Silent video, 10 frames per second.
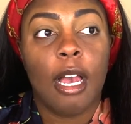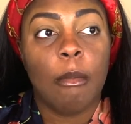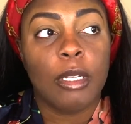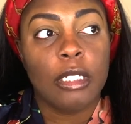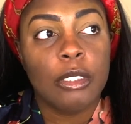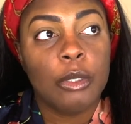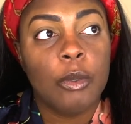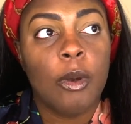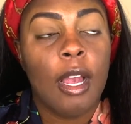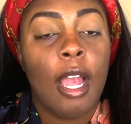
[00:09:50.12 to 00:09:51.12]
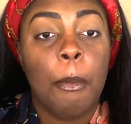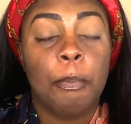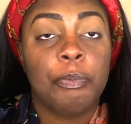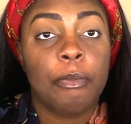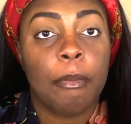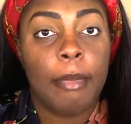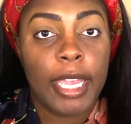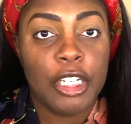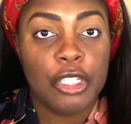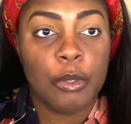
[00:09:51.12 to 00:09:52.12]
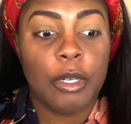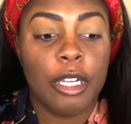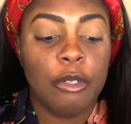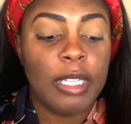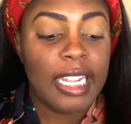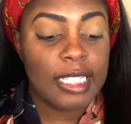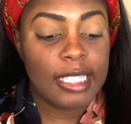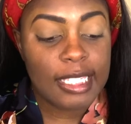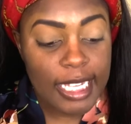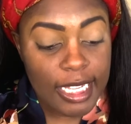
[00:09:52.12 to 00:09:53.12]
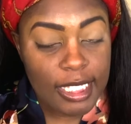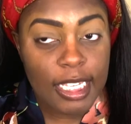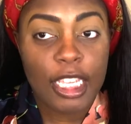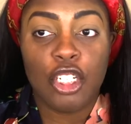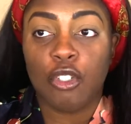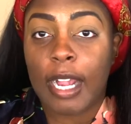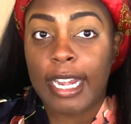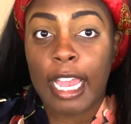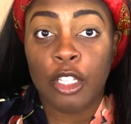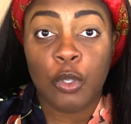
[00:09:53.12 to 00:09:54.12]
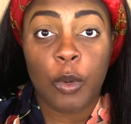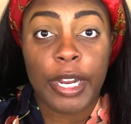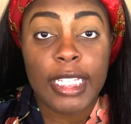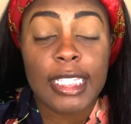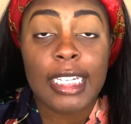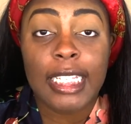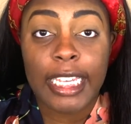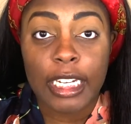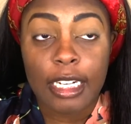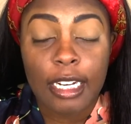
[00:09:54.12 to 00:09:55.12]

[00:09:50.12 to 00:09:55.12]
glue, make sure you let it sit, dry down to where it's clear.